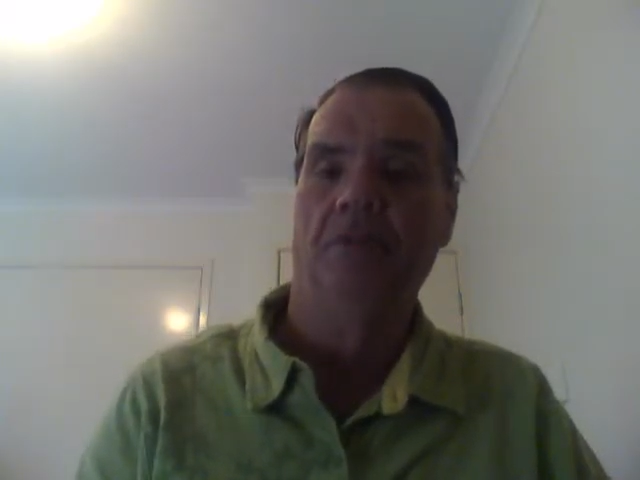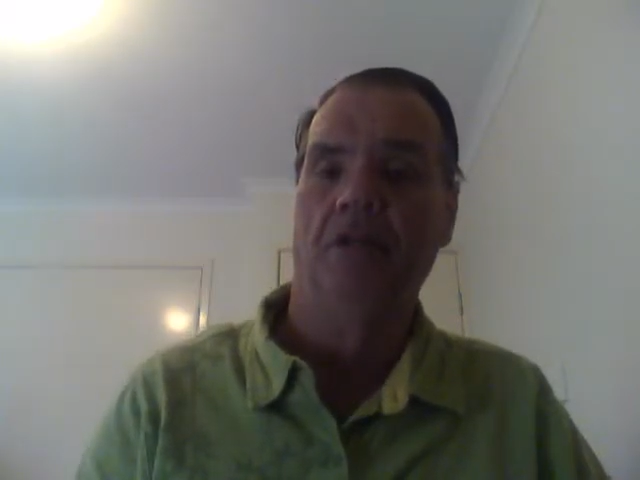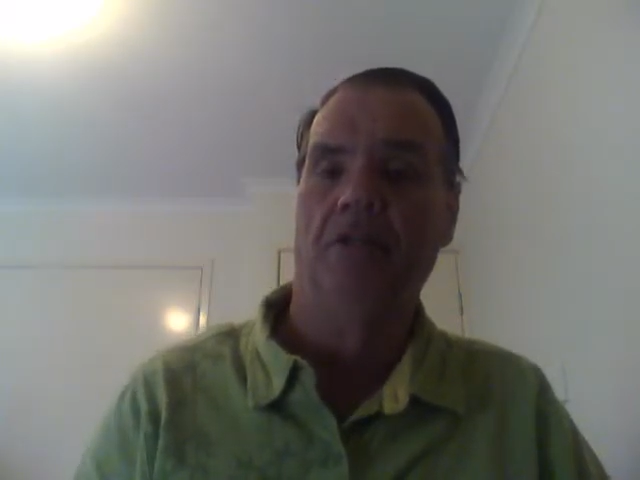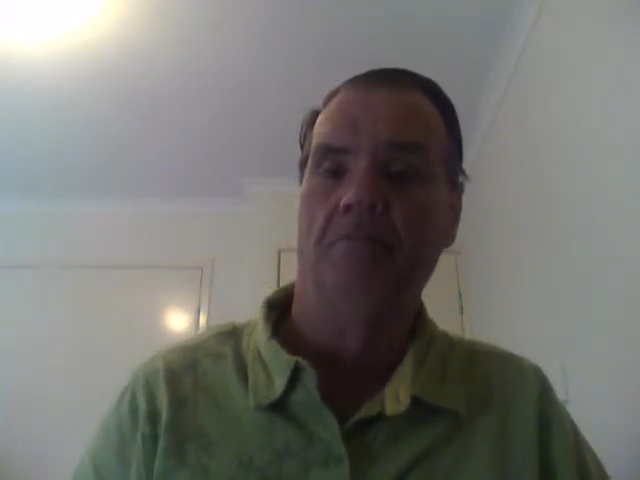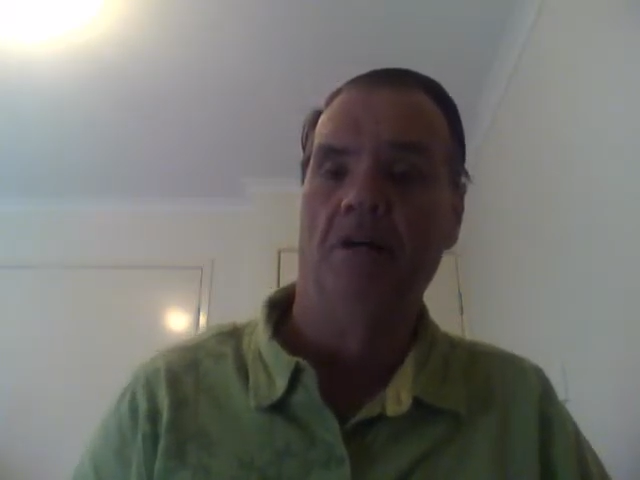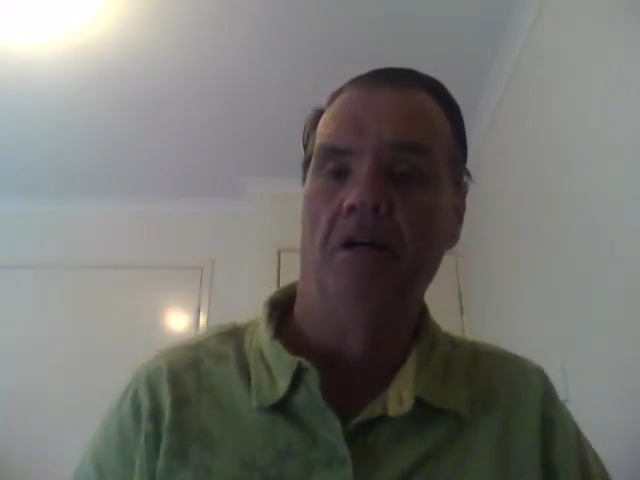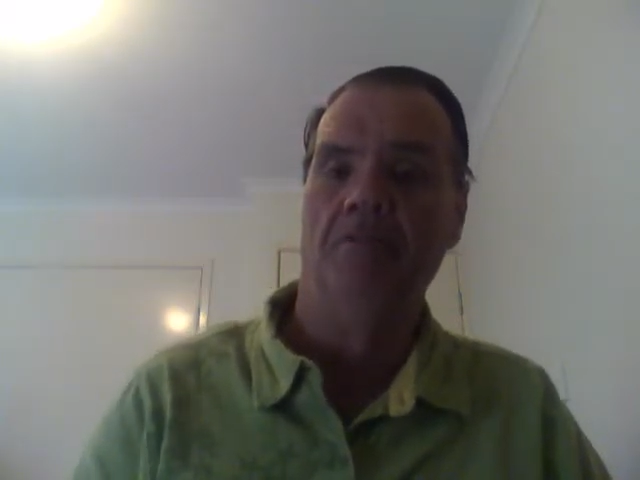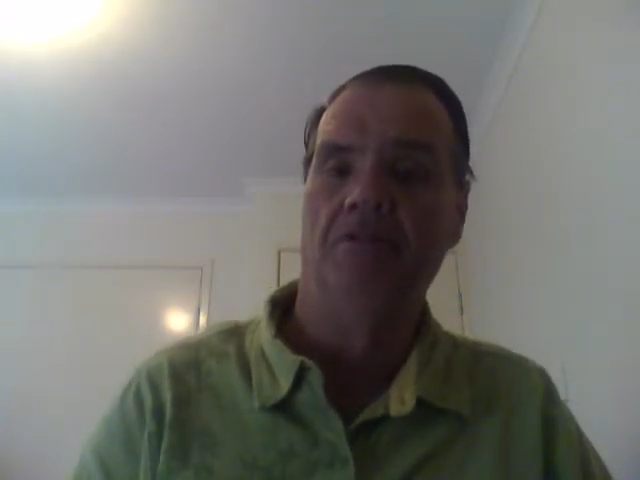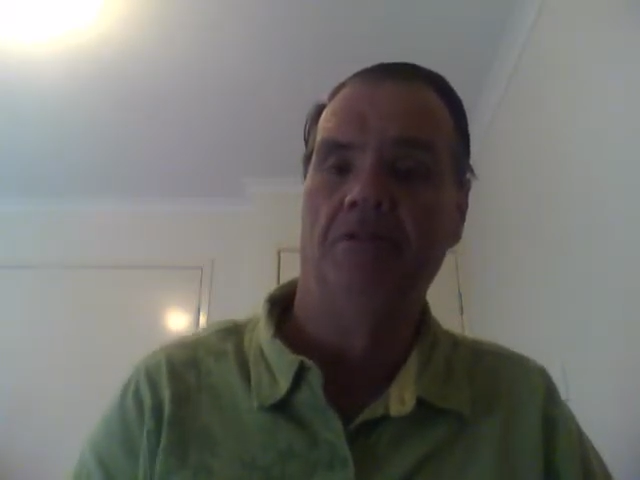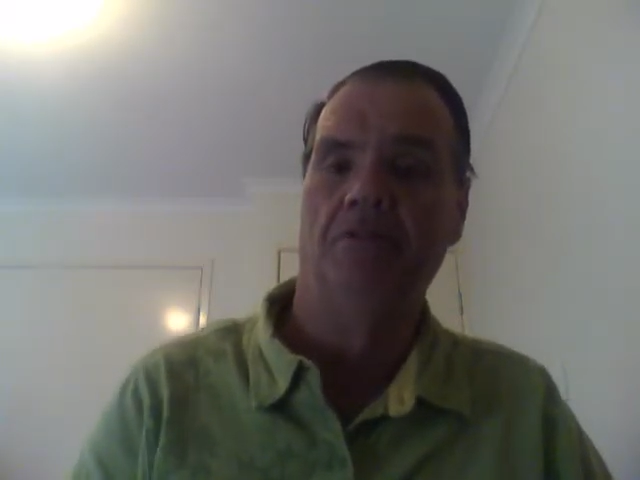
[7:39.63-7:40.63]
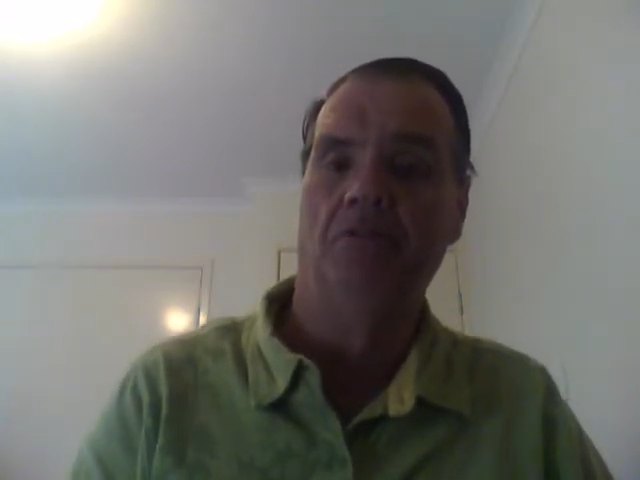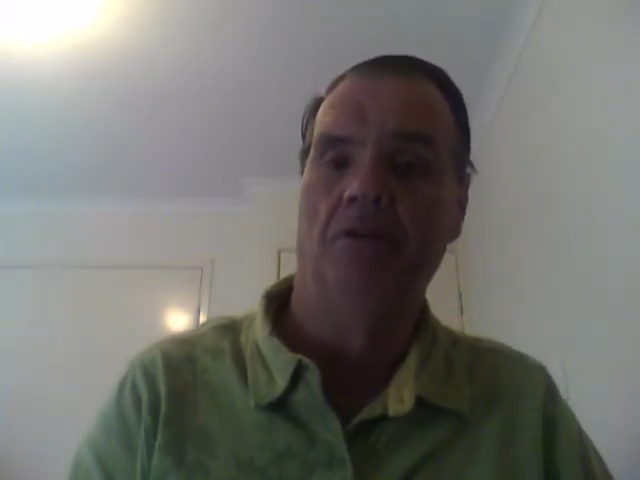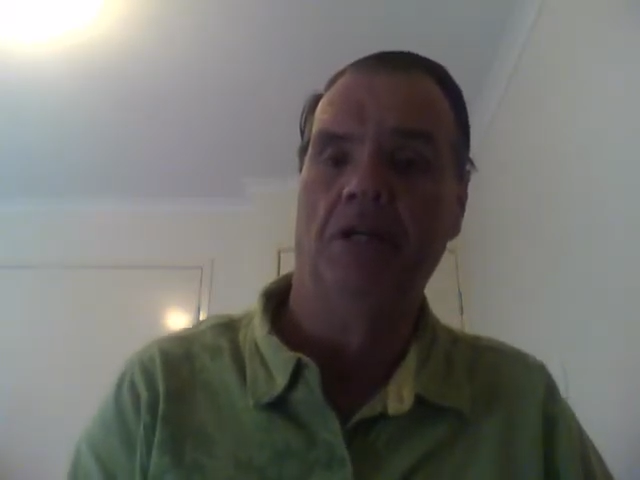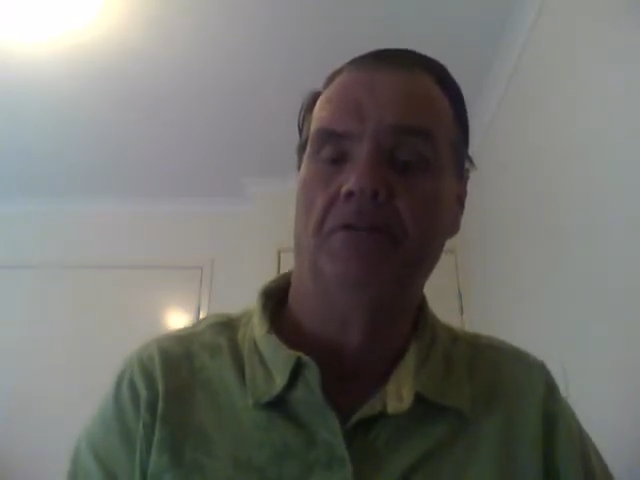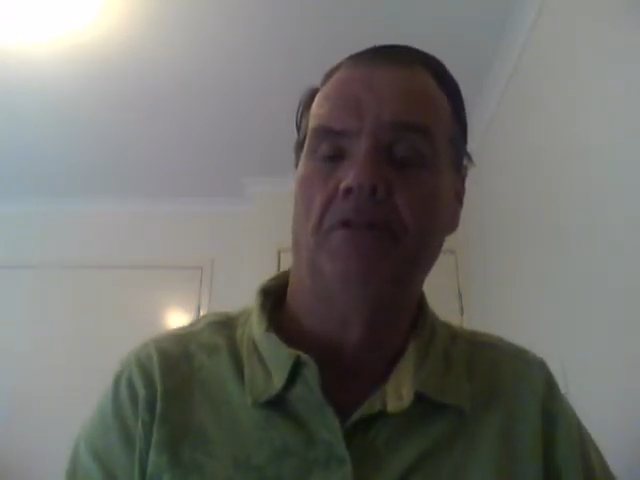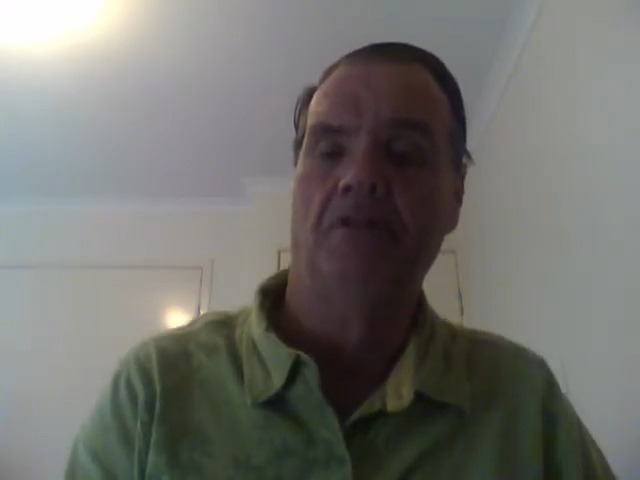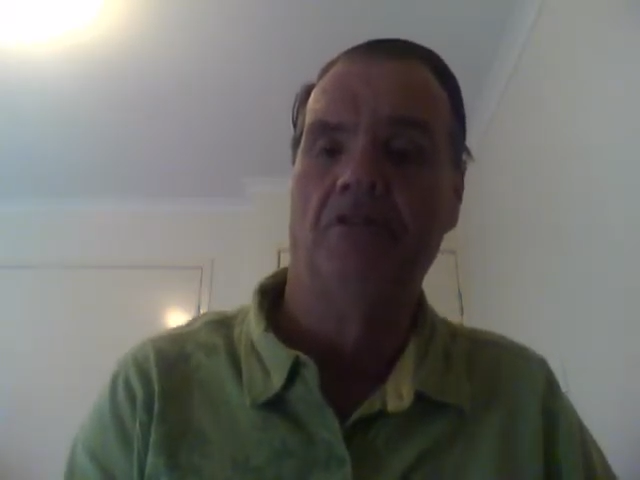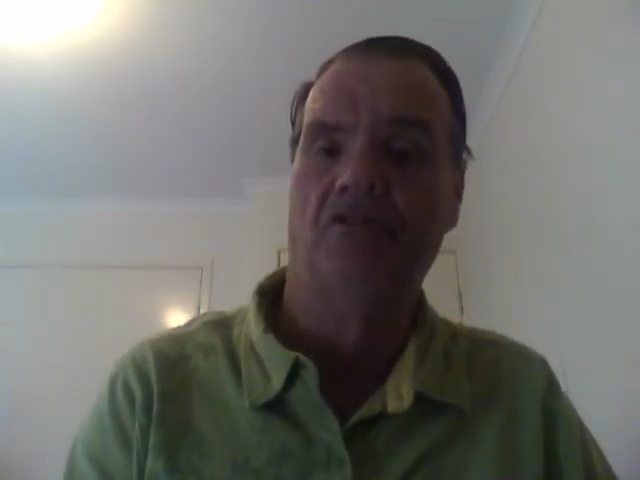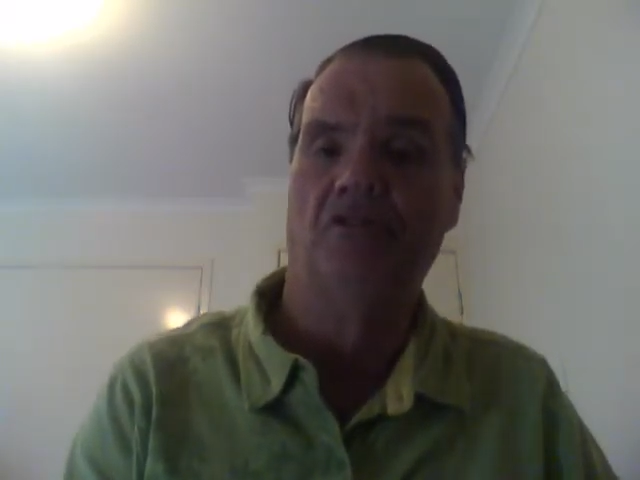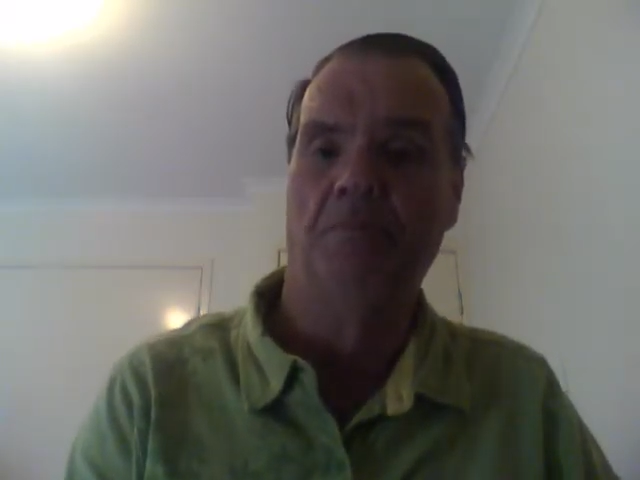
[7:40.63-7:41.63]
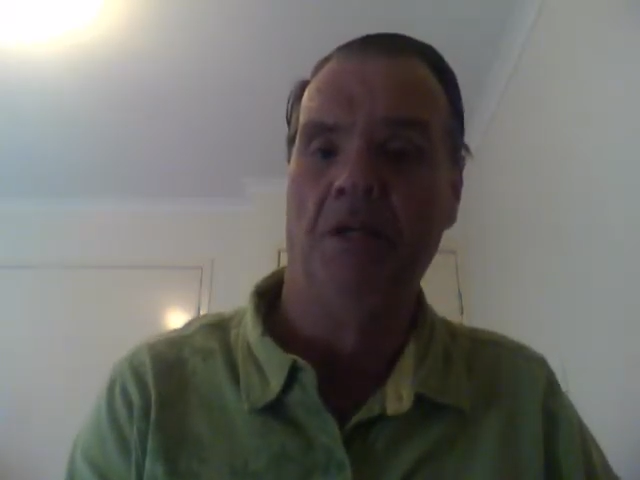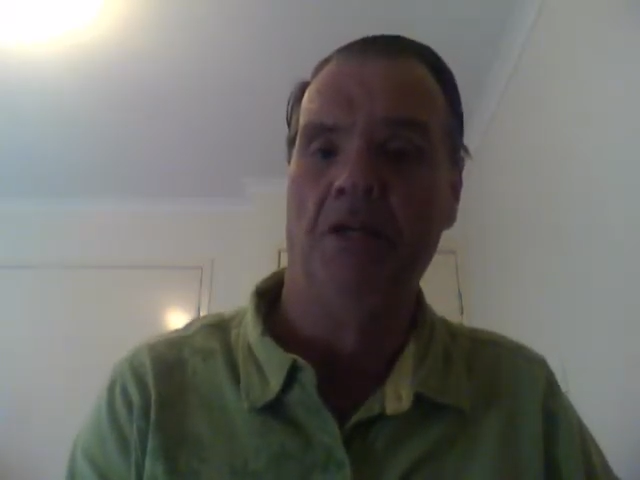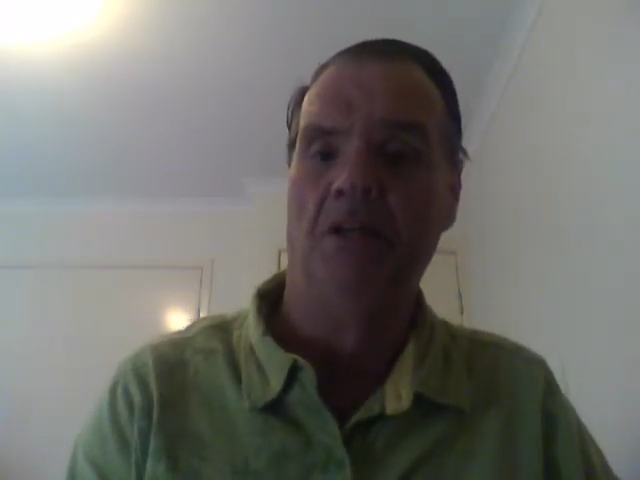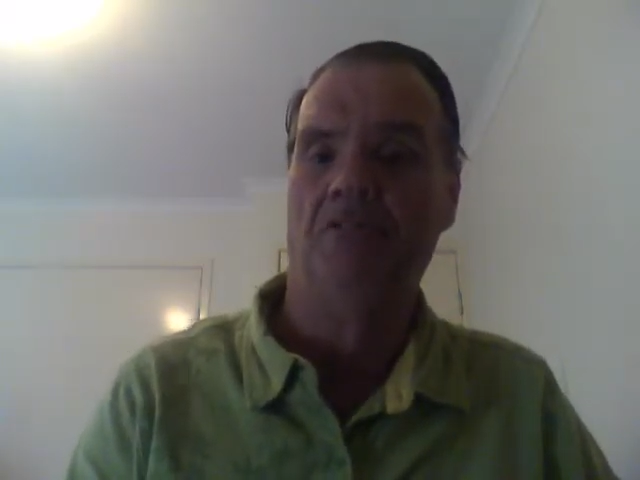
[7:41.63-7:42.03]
At the moment, you'll get the spin,